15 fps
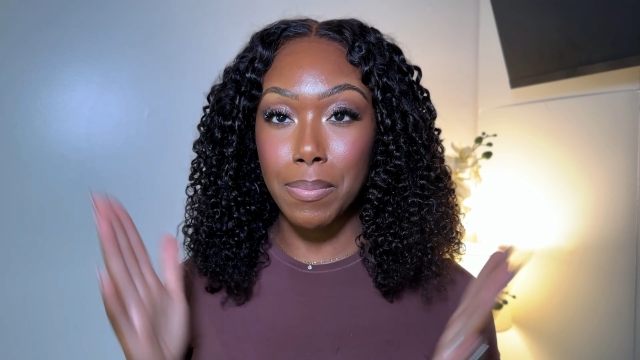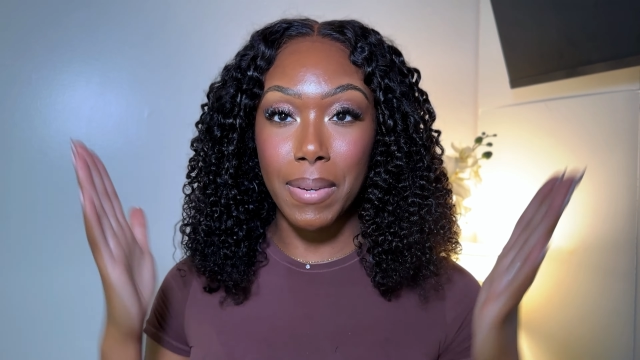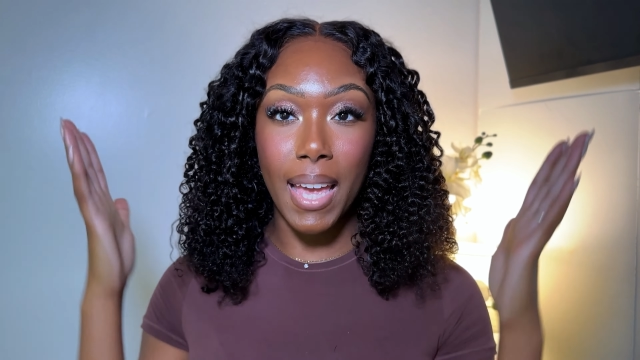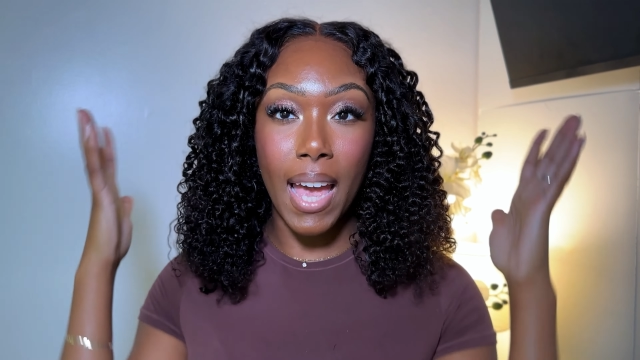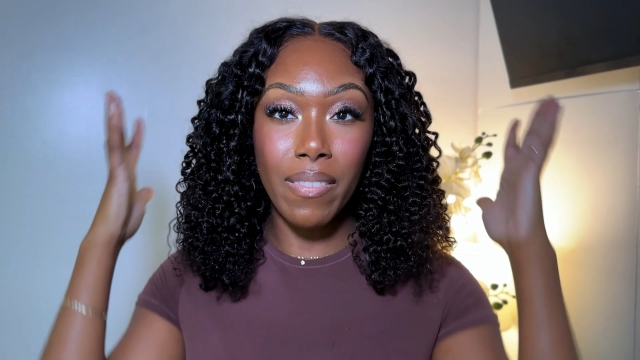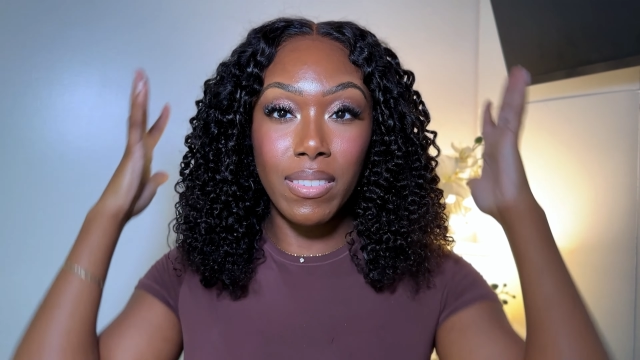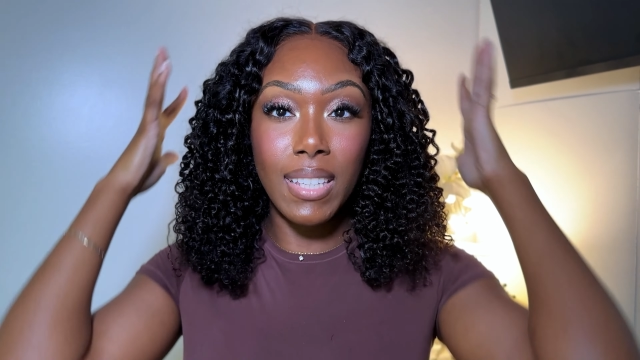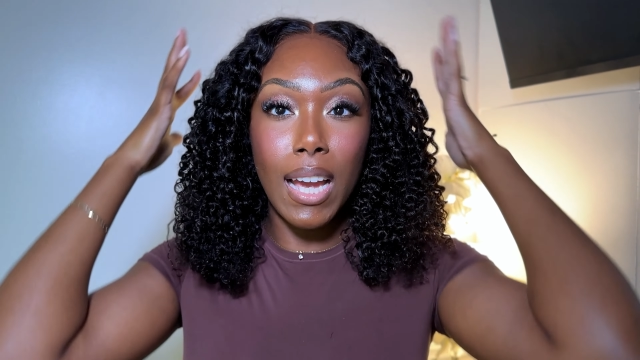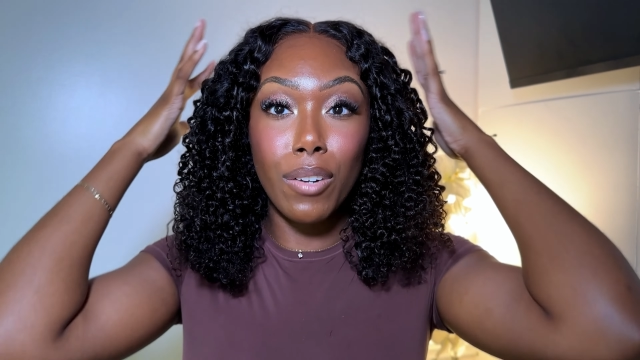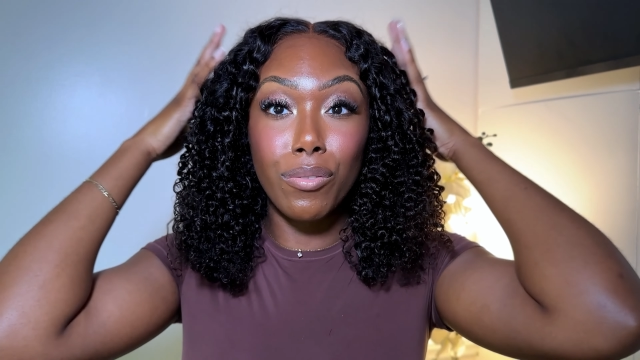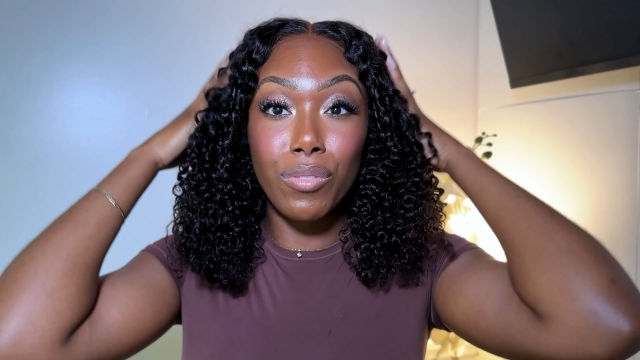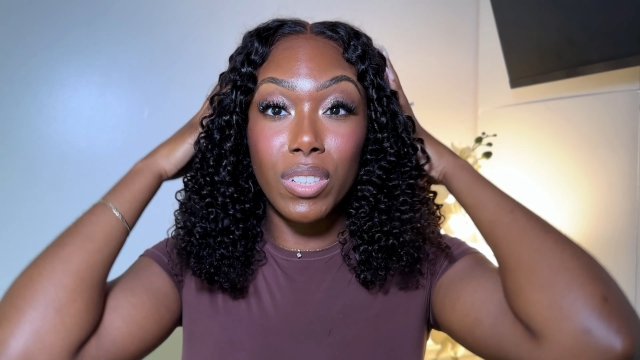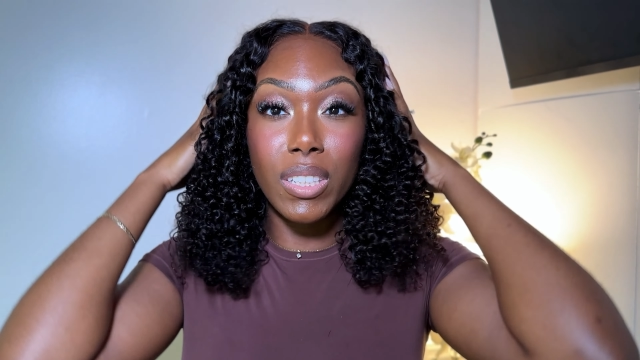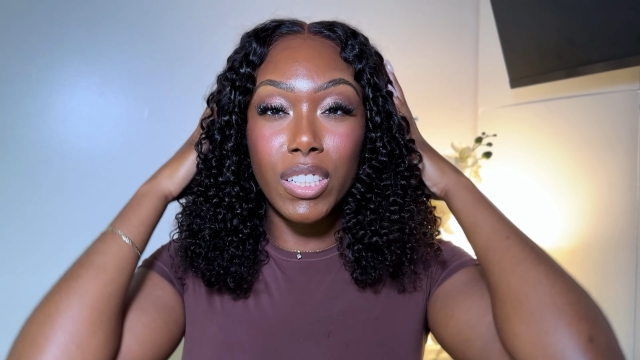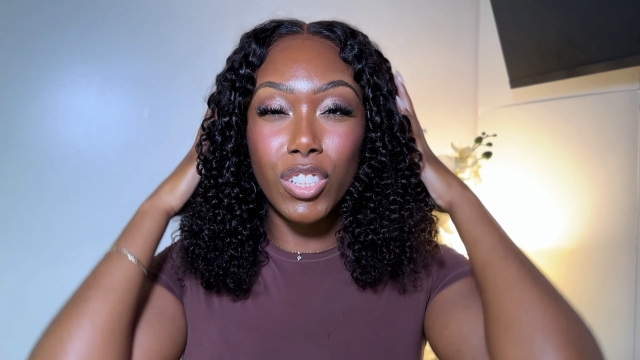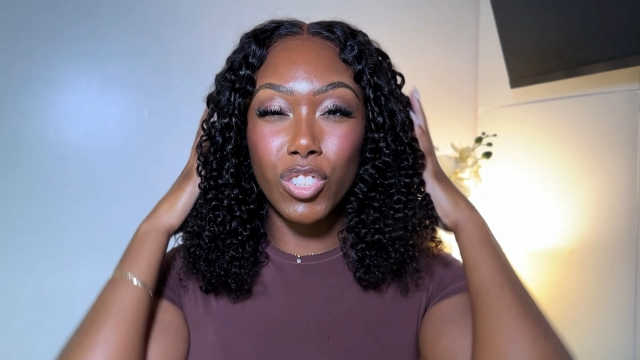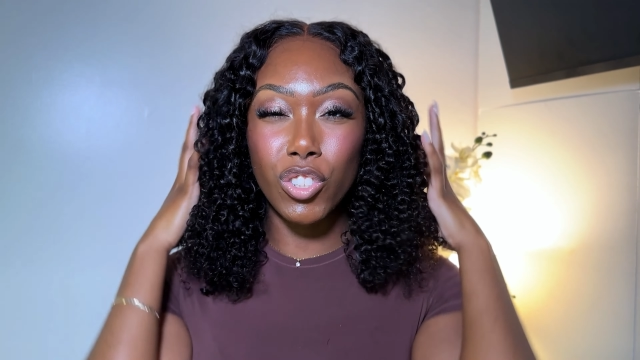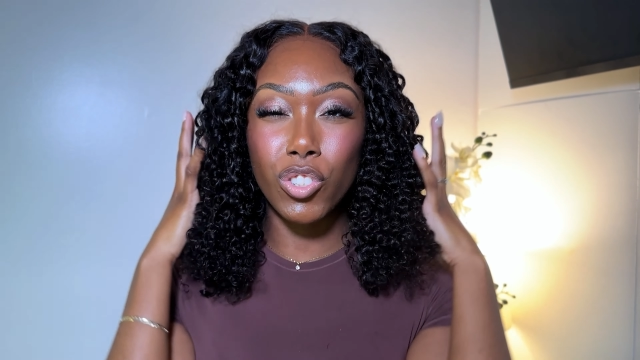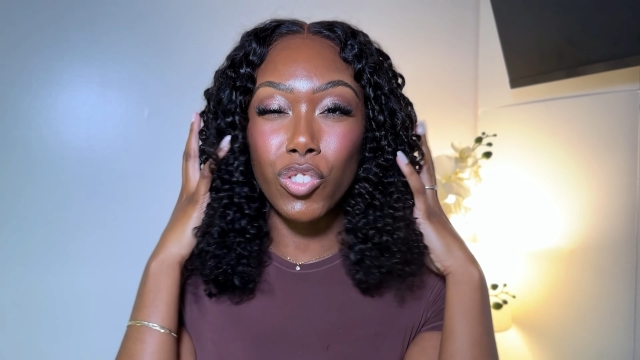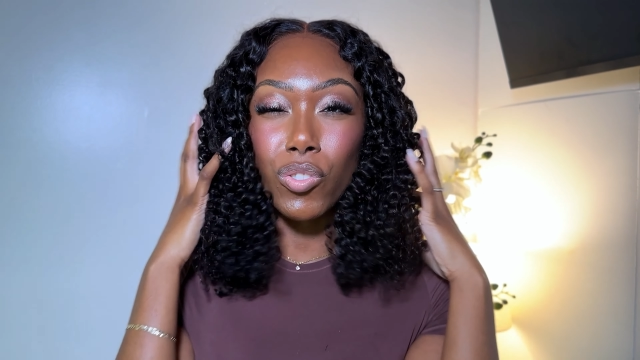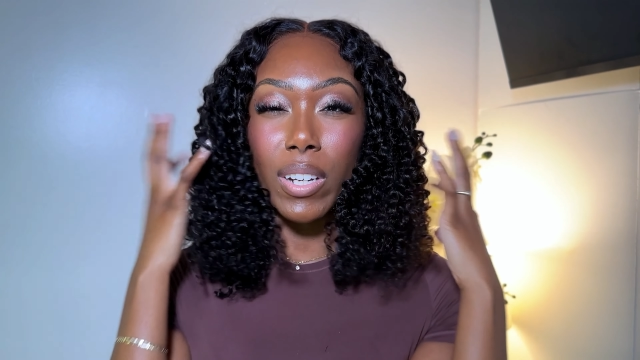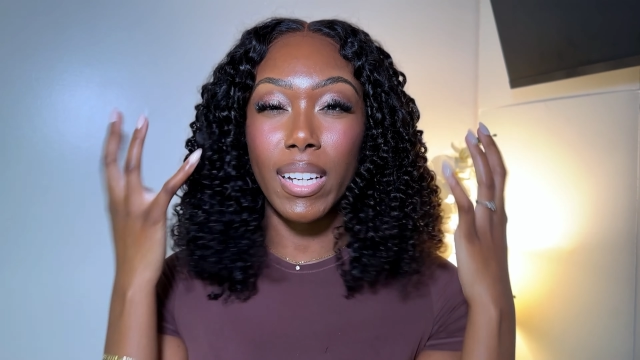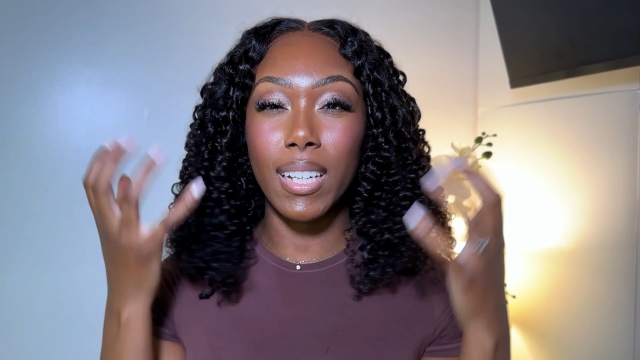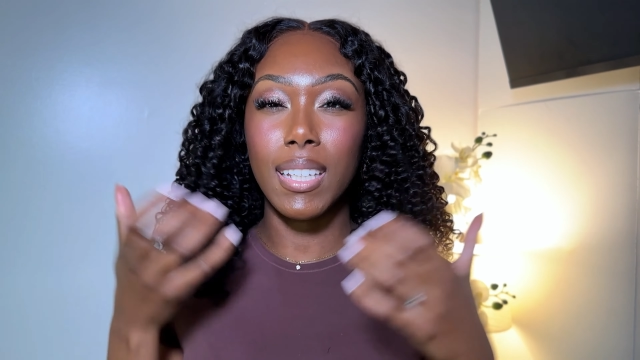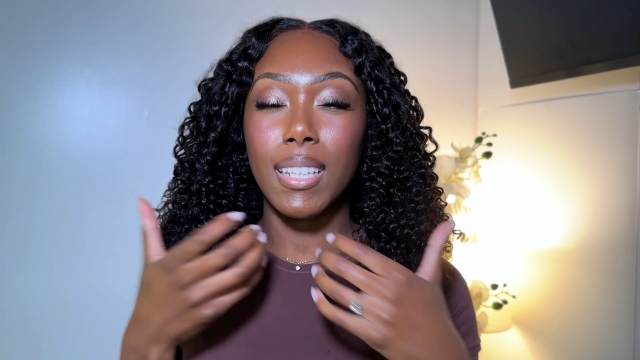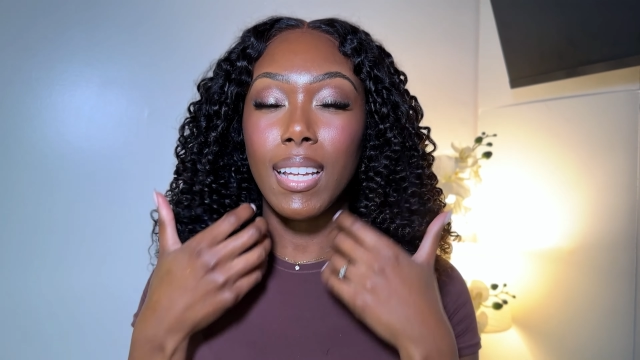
be having that really straight,